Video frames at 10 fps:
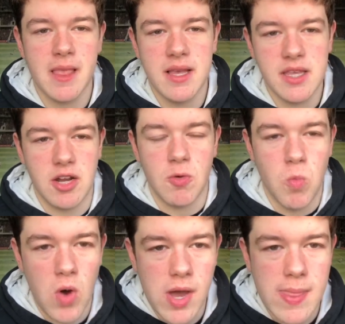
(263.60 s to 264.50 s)

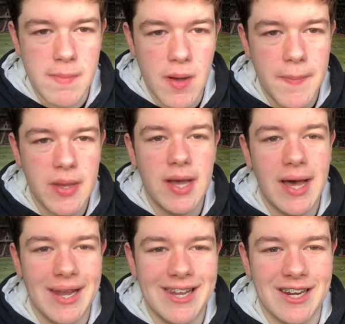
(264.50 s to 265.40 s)
wind them up
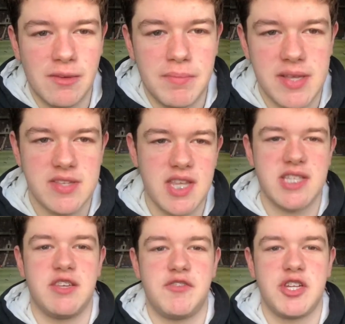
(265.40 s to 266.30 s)
a little bit. So
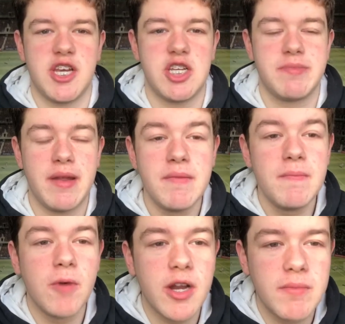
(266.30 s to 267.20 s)
that's it for the Danger Men.
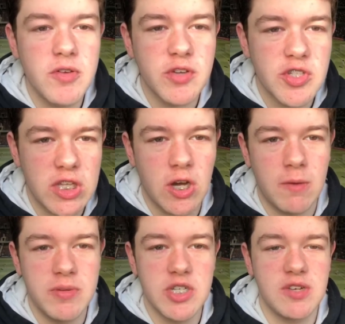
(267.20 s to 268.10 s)
We're going to move on to the
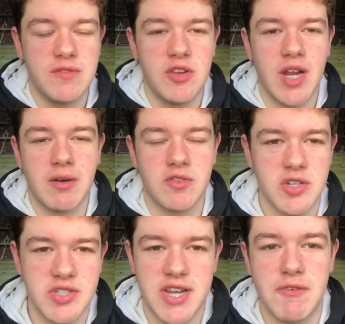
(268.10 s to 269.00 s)
opposition view now. We've
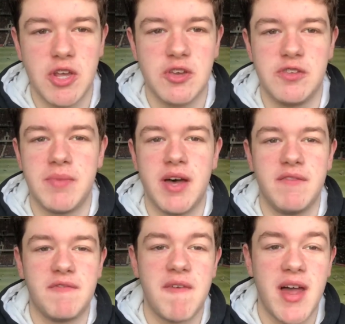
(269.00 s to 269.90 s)
got Derek, who's a
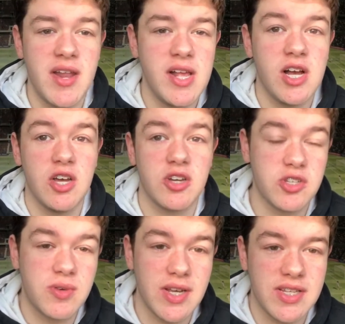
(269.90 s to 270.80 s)
Burton fan, who goes
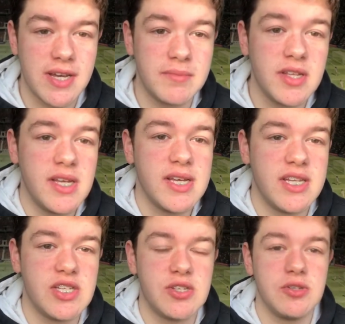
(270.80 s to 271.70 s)
quite in depth
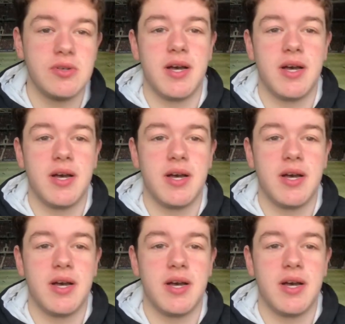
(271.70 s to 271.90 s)
into